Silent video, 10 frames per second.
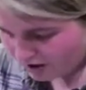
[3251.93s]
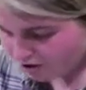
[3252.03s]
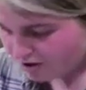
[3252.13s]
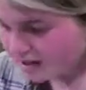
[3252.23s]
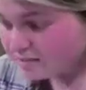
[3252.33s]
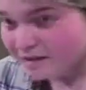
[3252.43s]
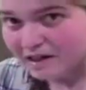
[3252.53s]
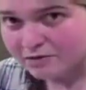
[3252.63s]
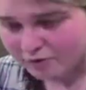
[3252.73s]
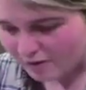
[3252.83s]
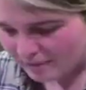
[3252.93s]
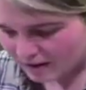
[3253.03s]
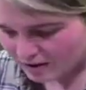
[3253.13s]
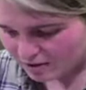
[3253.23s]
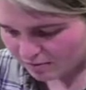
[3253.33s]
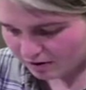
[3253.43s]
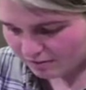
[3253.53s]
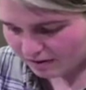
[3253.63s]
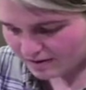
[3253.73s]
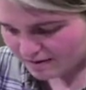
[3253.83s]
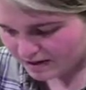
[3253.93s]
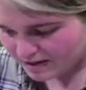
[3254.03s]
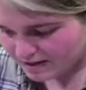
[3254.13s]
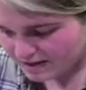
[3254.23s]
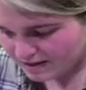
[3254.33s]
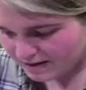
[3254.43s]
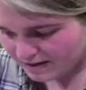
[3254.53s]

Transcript: So that's been in for a minute, so I'm going to put 10 minutes.